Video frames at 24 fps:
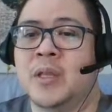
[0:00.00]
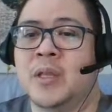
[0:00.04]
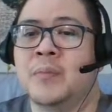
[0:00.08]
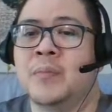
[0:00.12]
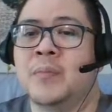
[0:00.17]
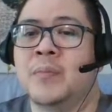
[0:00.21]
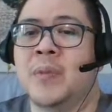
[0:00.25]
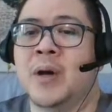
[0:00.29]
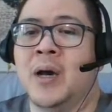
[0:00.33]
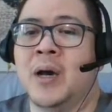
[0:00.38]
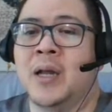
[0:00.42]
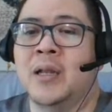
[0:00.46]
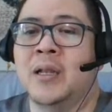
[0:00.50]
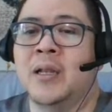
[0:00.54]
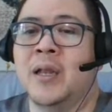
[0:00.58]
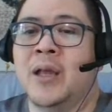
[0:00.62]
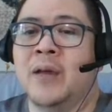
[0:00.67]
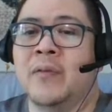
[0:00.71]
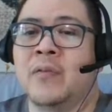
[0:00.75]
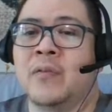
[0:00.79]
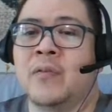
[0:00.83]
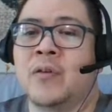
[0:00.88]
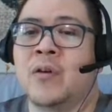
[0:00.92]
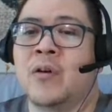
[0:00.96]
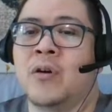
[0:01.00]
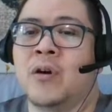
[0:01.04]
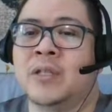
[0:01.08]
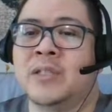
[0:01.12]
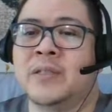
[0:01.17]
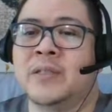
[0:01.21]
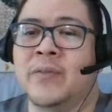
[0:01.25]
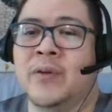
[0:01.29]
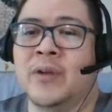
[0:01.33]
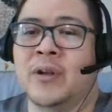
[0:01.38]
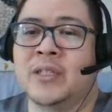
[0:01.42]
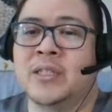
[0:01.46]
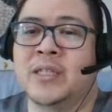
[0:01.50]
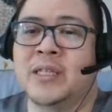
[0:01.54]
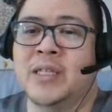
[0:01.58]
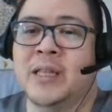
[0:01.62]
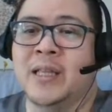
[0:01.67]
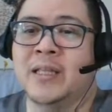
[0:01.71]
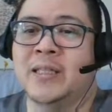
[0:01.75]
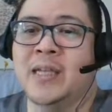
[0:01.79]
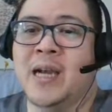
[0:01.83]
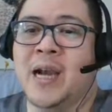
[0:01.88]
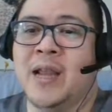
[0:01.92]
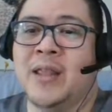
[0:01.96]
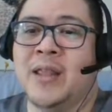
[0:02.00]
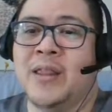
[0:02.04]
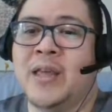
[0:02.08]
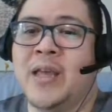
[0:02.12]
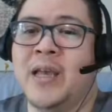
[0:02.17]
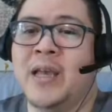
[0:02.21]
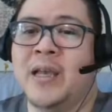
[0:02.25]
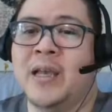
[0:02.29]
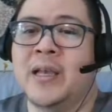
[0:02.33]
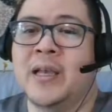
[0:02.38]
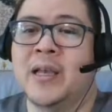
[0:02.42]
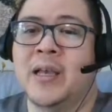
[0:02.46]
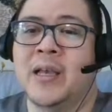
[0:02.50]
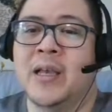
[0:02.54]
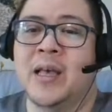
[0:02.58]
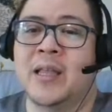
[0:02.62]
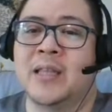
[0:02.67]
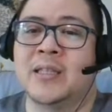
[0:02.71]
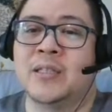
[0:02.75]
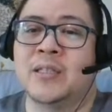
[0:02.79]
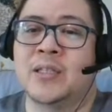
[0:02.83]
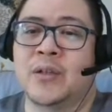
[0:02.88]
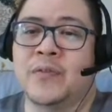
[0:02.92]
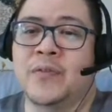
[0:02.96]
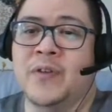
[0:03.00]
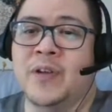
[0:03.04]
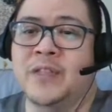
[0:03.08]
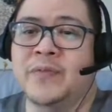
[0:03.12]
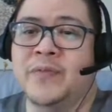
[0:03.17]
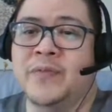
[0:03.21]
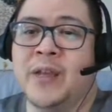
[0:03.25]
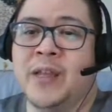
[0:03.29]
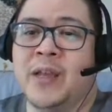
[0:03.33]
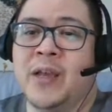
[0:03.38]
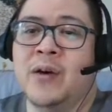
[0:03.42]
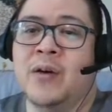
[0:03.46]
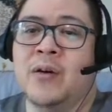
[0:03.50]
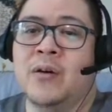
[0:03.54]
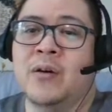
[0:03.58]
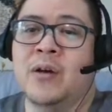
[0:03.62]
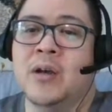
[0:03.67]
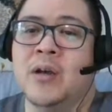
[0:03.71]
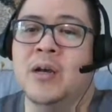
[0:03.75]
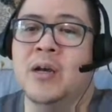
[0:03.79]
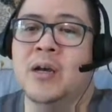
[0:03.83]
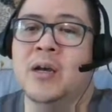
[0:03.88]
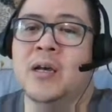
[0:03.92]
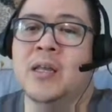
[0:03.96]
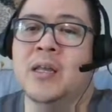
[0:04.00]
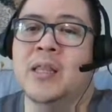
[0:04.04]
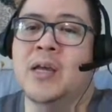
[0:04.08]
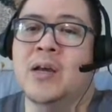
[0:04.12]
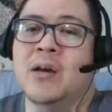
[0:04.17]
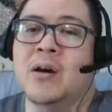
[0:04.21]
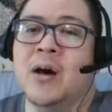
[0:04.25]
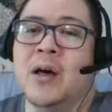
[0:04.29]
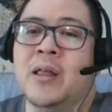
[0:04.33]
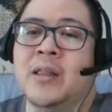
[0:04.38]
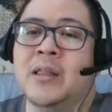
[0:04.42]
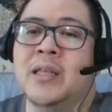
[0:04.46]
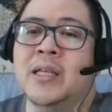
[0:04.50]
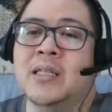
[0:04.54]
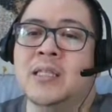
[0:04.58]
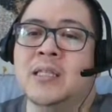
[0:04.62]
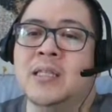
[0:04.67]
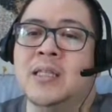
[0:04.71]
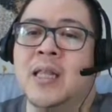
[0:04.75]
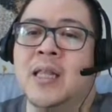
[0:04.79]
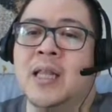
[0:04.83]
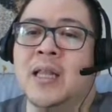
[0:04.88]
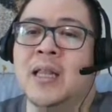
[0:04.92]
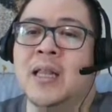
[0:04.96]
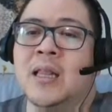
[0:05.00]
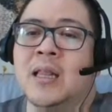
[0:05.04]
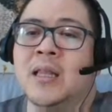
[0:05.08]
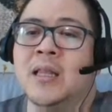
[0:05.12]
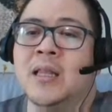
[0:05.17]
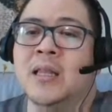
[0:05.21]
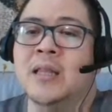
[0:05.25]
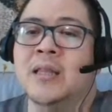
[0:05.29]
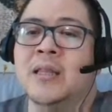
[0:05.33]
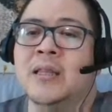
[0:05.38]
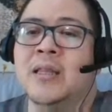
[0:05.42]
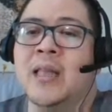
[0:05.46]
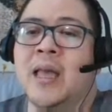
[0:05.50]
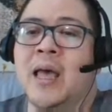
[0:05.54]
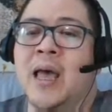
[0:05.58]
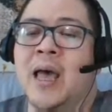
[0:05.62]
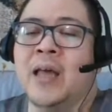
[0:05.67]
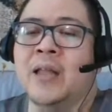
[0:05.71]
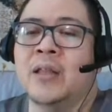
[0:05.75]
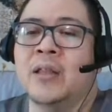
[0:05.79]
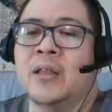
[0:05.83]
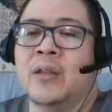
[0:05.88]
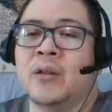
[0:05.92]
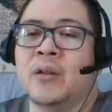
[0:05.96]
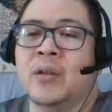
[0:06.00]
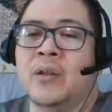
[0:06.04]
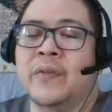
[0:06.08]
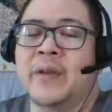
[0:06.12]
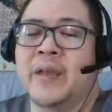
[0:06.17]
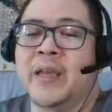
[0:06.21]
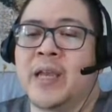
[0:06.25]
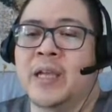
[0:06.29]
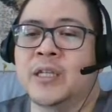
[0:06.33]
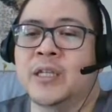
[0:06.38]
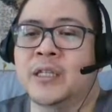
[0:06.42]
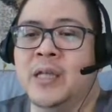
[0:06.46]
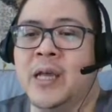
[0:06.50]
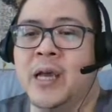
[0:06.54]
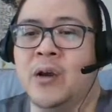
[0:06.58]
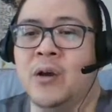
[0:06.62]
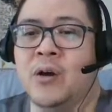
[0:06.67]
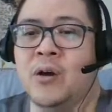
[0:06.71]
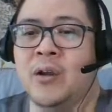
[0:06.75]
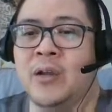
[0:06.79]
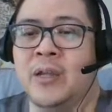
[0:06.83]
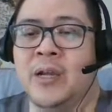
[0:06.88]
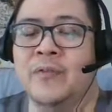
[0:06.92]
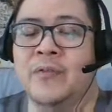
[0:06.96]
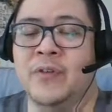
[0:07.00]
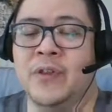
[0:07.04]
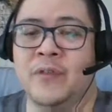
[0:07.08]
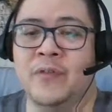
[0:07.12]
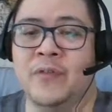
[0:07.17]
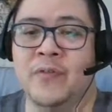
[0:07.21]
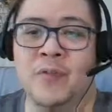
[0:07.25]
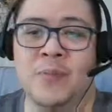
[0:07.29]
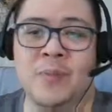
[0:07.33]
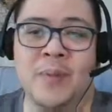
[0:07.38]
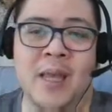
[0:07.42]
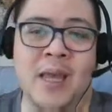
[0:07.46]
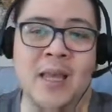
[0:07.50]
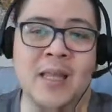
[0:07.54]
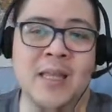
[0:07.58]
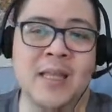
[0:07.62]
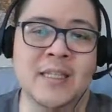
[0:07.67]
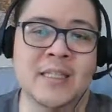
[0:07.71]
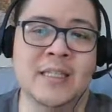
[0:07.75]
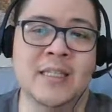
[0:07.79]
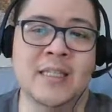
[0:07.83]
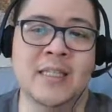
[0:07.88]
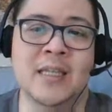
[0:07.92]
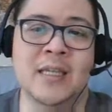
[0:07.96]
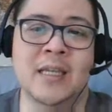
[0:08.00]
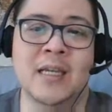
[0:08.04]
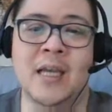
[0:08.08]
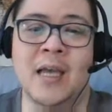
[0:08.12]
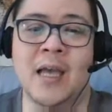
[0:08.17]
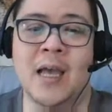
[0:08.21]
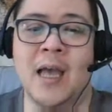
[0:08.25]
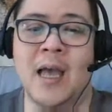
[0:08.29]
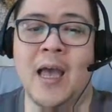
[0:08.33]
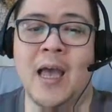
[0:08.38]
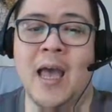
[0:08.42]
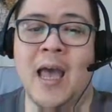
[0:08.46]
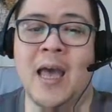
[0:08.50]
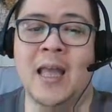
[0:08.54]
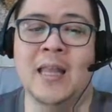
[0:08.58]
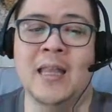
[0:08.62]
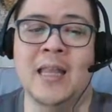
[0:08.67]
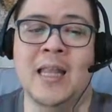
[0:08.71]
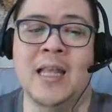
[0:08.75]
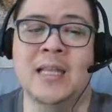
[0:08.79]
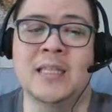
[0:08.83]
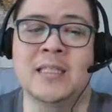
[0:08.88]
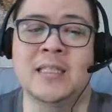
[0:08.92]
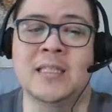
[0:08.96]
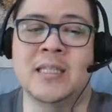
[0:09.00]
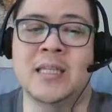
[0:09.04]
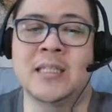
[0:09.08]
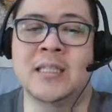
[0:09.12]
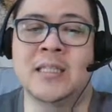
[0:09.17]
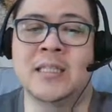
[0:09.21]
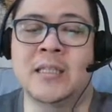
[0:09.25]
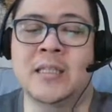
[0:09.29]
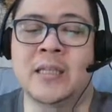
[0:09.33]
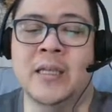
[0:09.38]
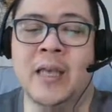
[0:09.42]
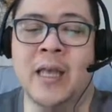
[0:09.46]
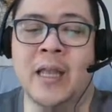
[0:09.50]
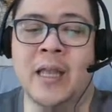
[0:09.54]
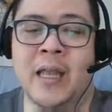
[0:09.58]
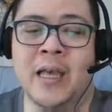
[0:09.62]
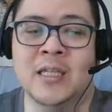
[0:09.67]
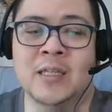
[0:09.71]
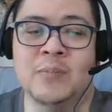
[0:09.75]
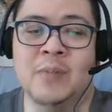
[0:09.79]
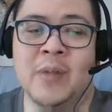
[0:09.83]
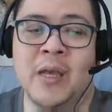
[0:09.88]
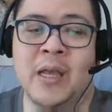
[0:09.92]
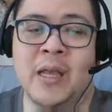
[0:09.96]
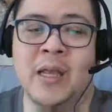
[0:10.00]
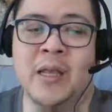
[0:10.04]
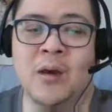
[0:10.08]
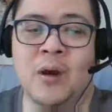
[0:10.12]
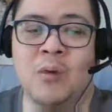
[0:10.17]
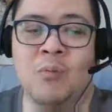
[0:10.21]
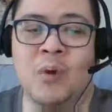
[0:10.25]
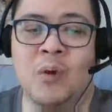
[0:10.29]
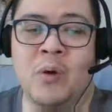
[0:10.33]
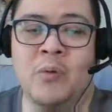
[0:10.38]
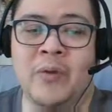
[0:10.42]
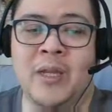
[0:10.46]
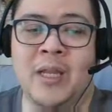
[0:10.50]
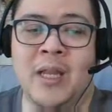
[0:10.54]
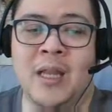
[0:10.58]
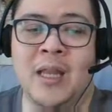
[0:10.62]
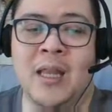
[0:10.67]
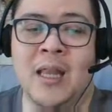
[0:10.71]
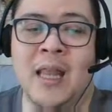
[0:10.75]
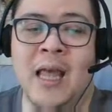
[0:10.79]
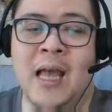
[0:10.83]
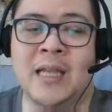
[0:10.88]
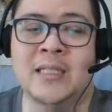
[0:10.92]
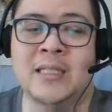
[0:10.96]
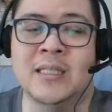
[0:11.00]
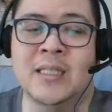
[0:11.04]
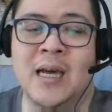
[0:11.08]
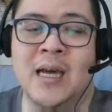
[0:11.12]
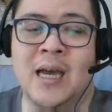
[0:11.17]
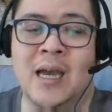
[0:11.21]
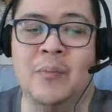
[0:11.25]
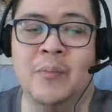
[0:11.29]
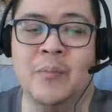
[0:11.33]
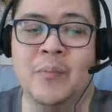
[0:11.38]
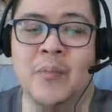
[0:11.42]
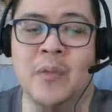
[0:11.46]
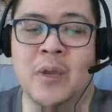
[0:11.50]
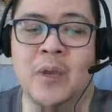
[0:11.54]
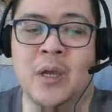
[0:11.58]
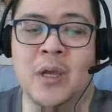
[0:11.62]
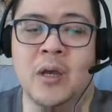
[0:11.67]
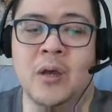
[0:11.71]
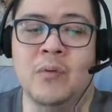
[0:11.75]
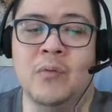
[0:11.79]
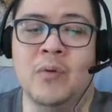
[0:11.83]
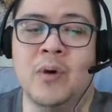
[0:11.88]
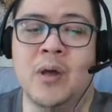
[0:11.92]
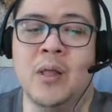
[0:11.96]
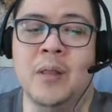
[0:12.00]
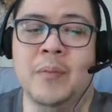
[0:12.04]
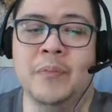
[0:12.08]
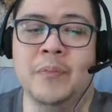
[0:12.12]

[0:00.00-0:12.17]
but of course, if you want to see the entire thing, this is your first video, click on this little notification icon here for the full playlist. And let's just get explaining on what we did last time. Well,